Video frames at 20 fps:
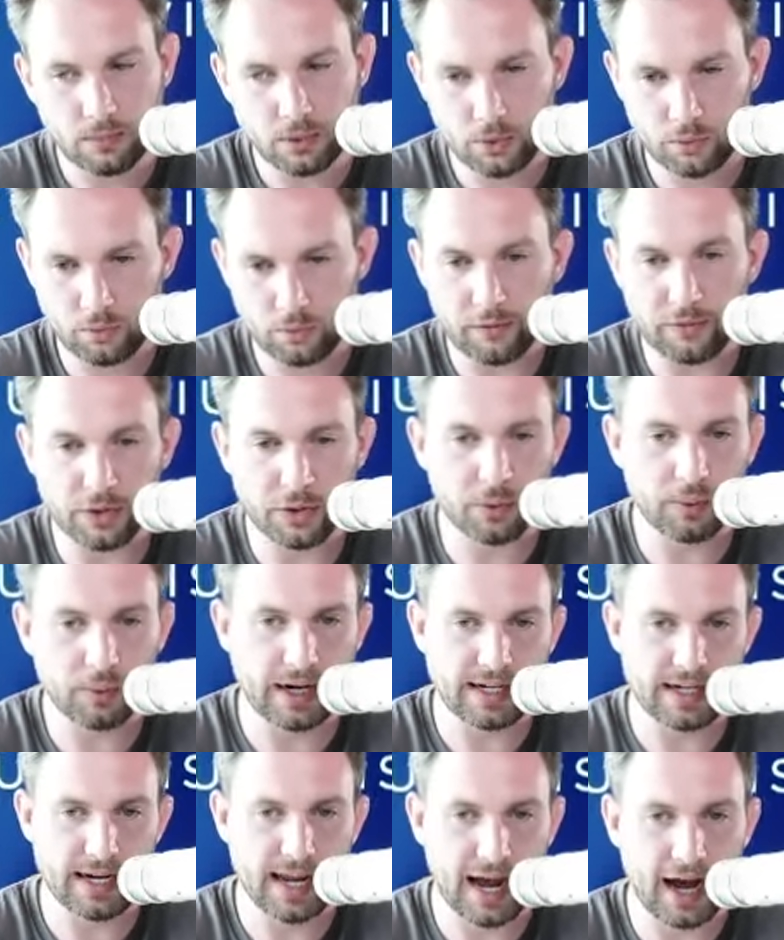revenue
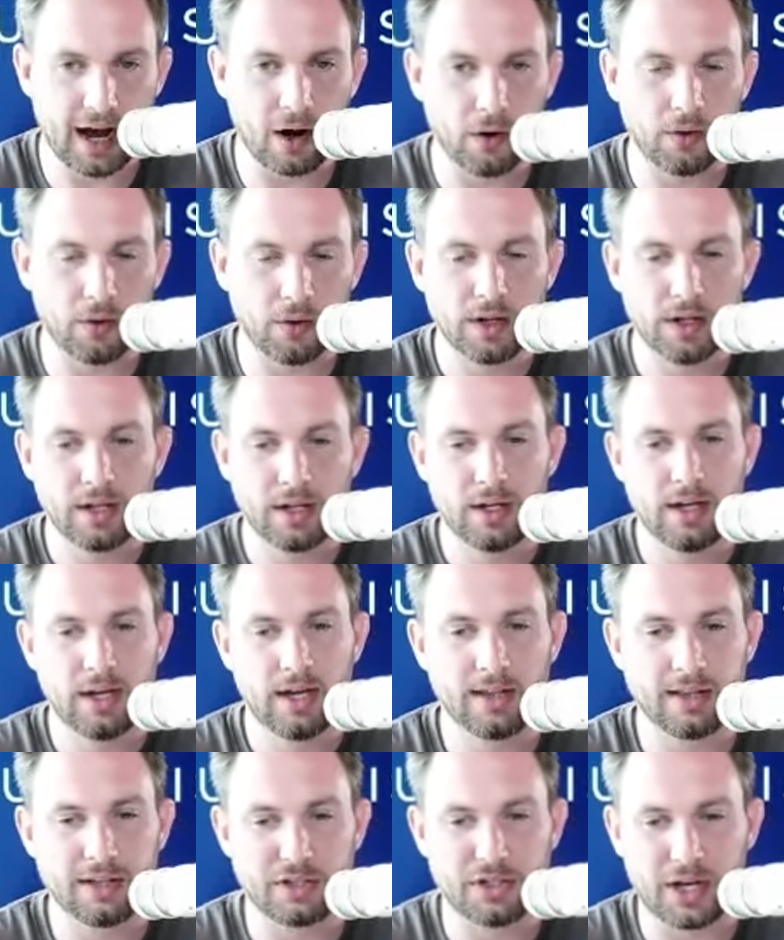right now.
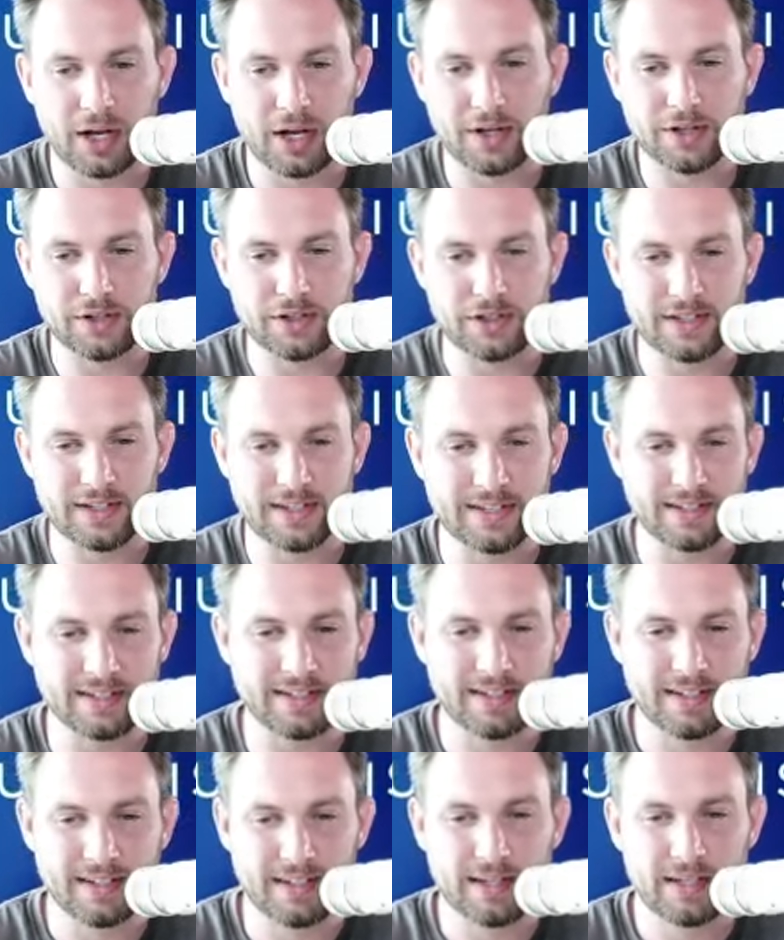And the challenge
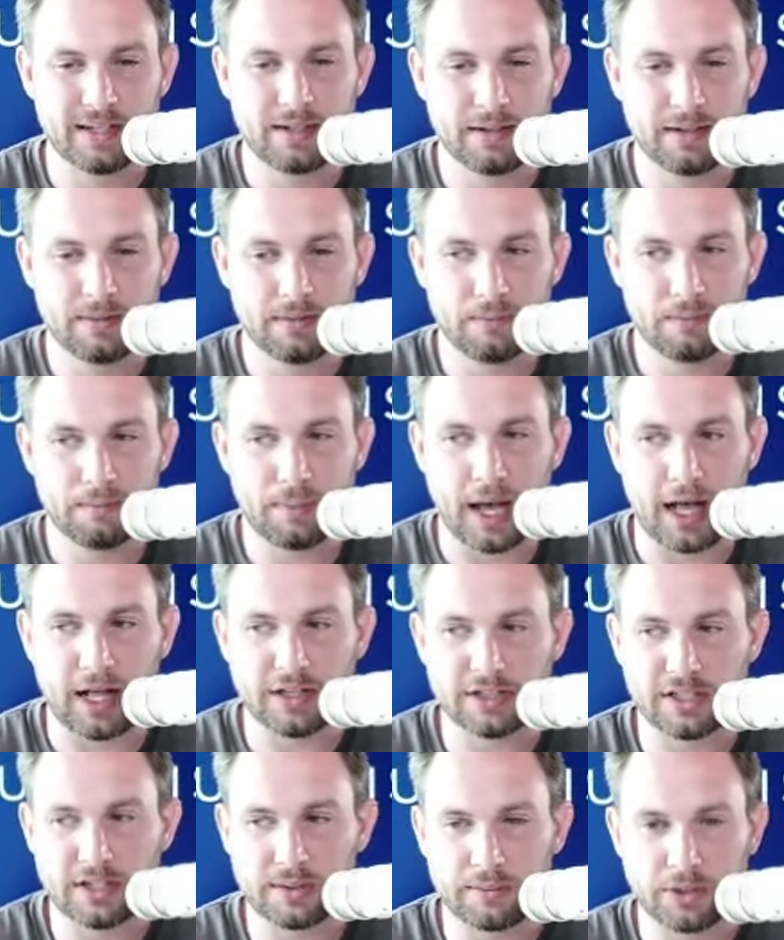is
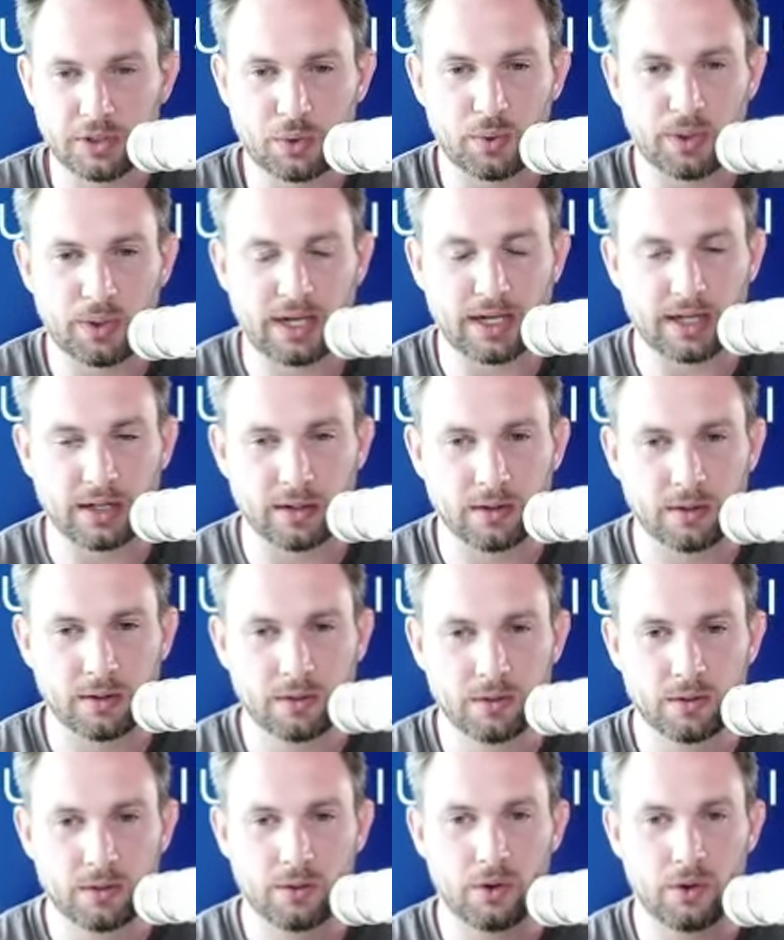balancing between,
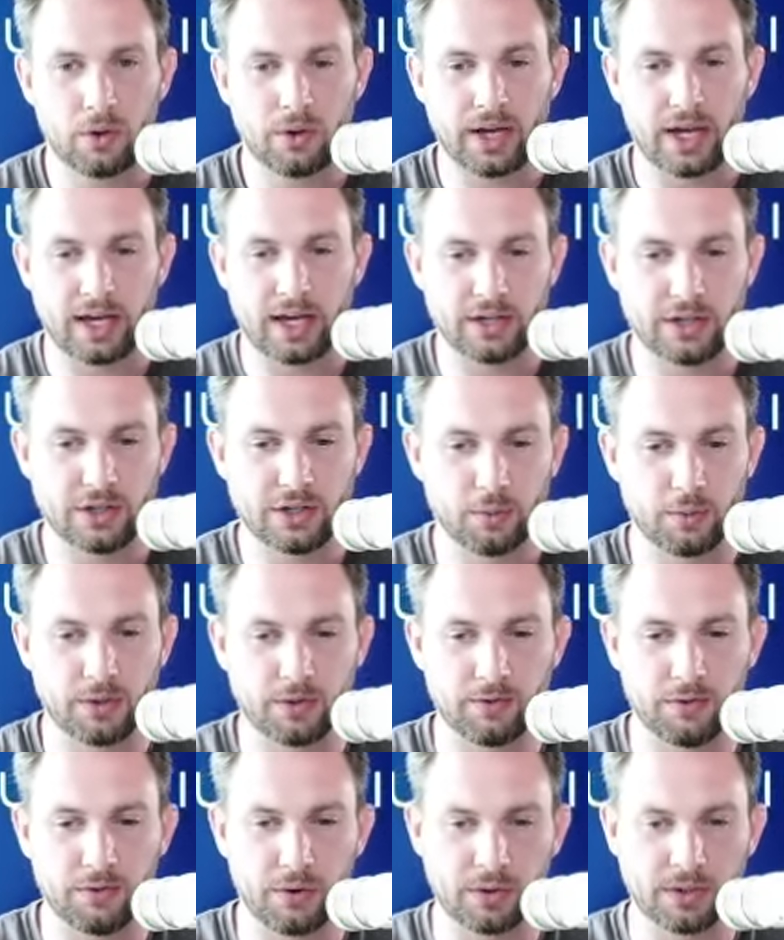okay, should we
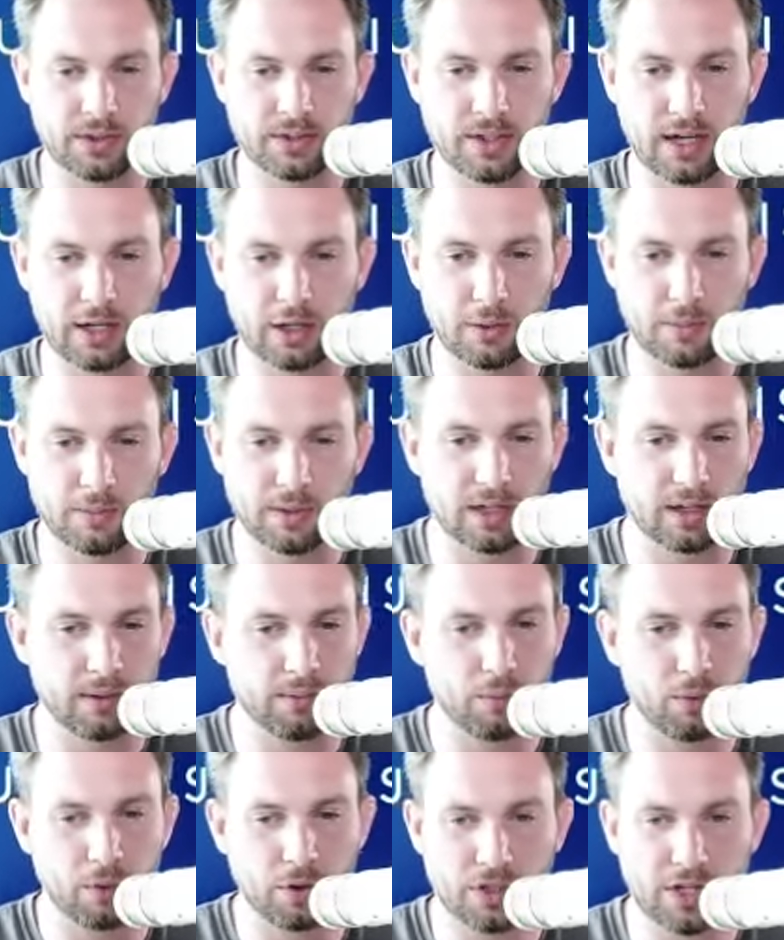focus on opening up
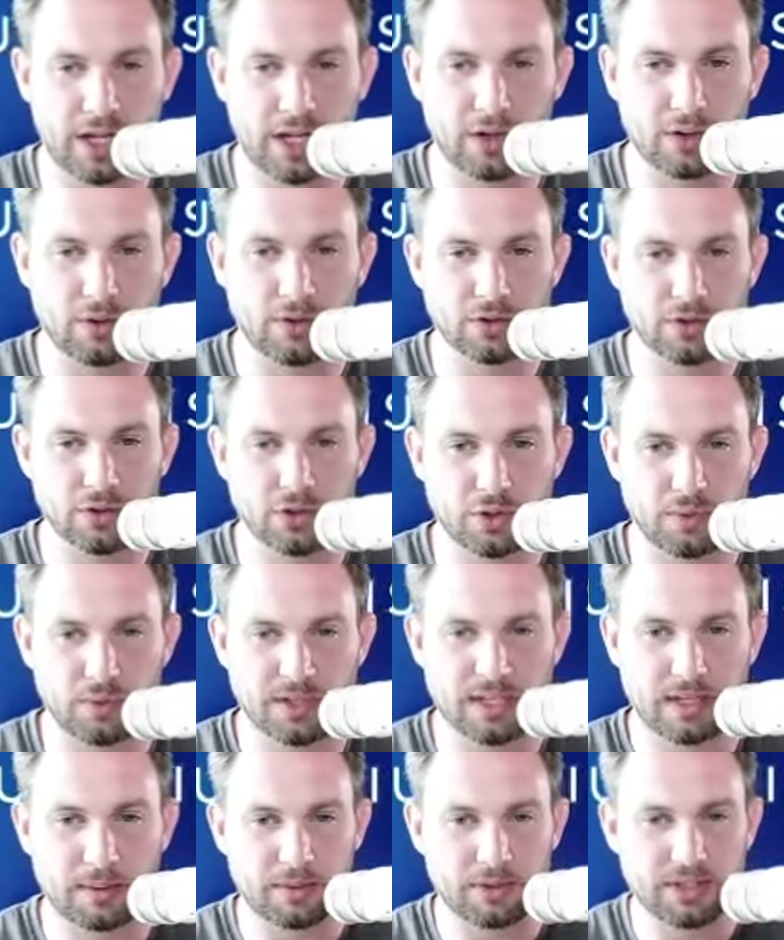more channels, or should we
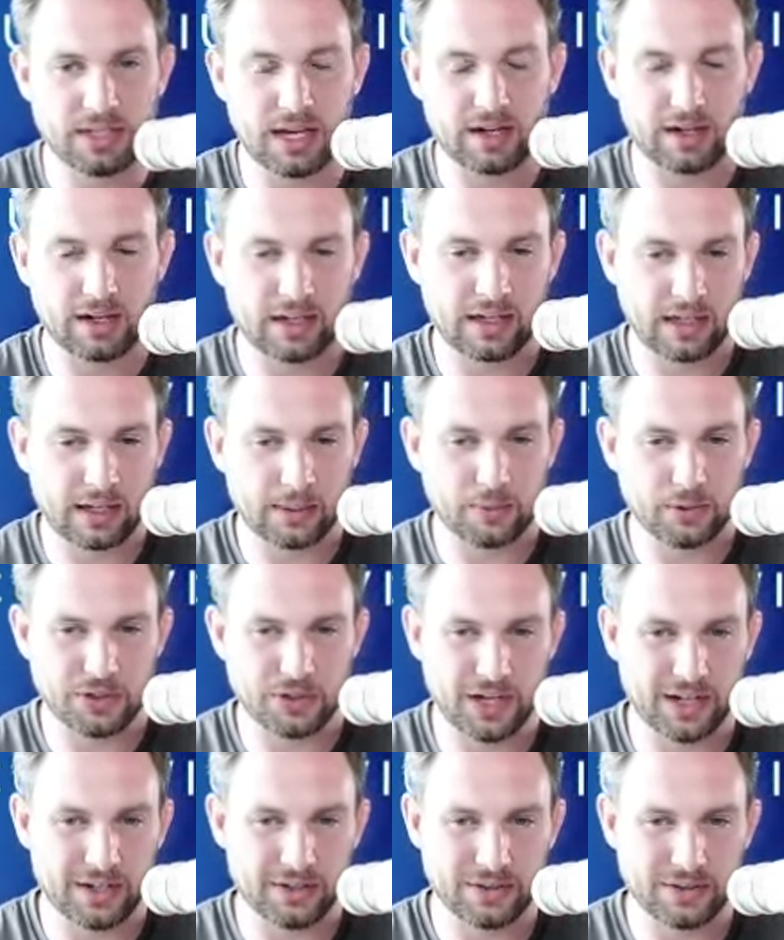double down on a couple
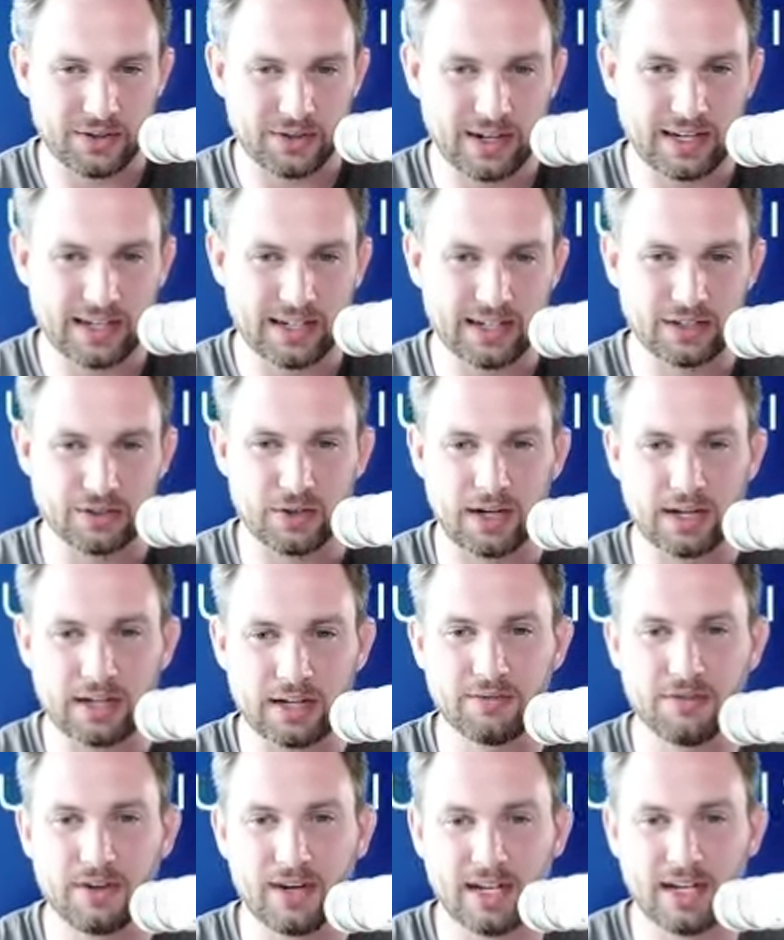channels, right? And trying to
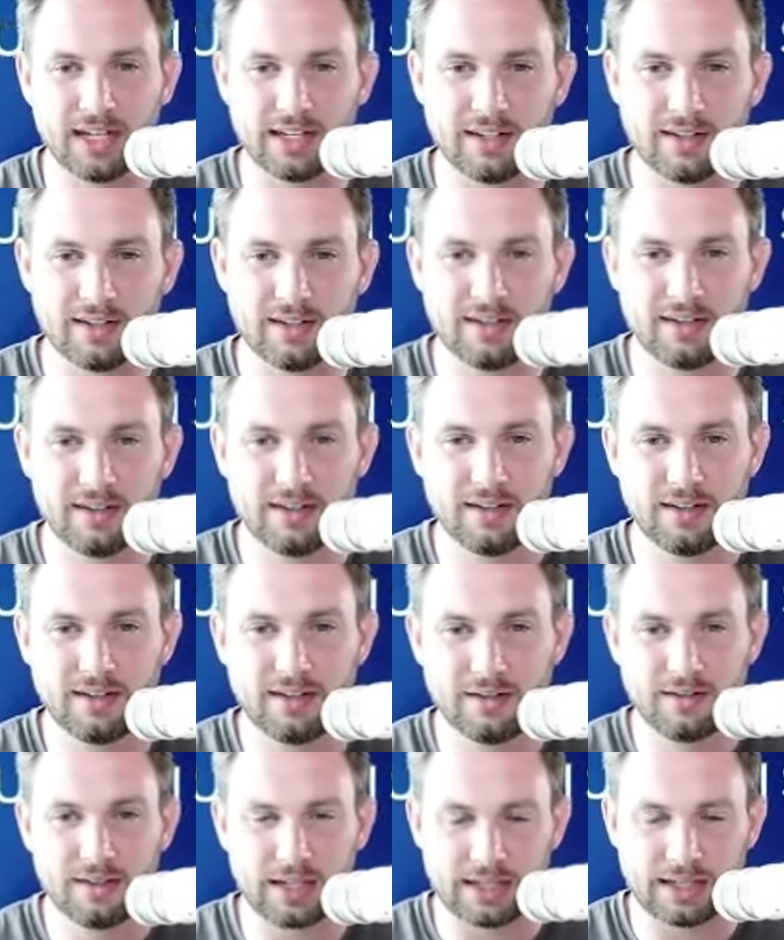find
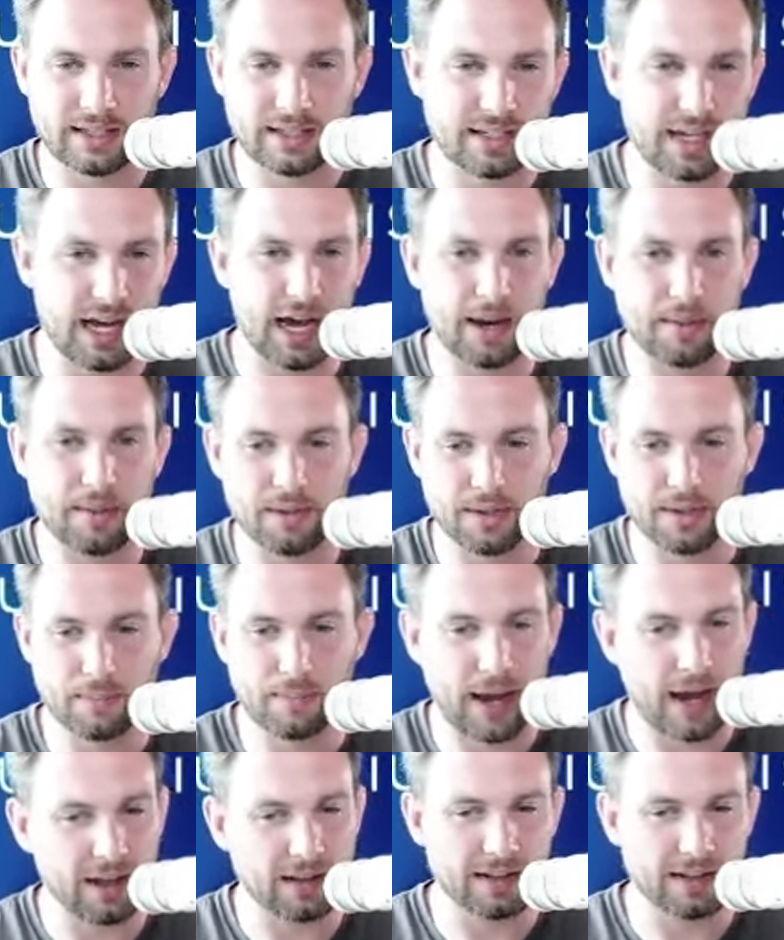like the time and the
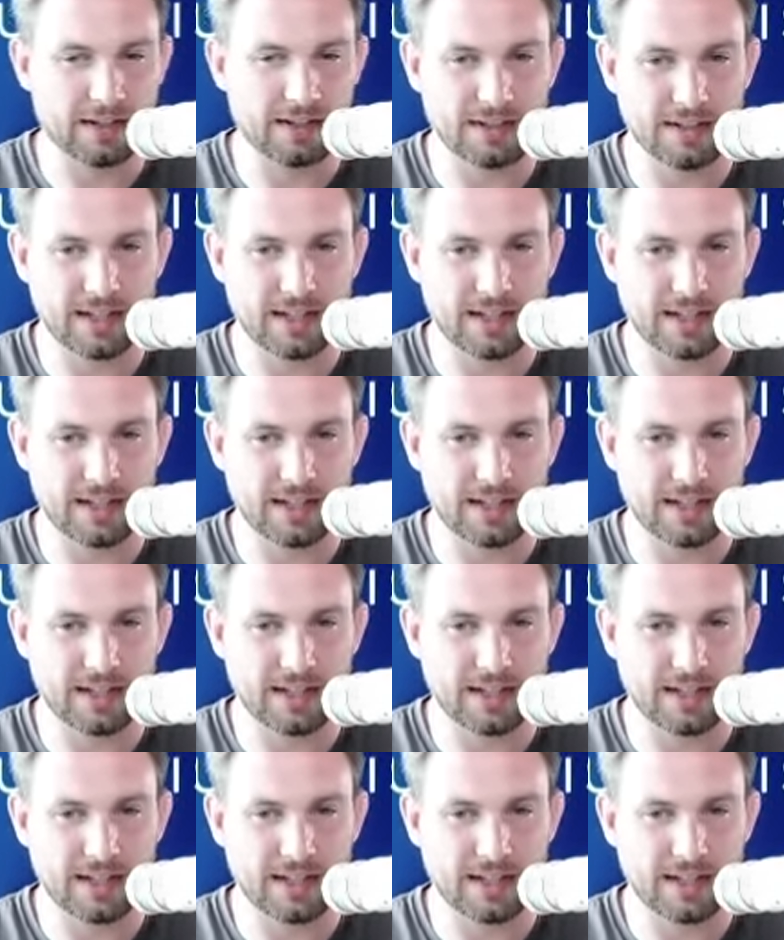balance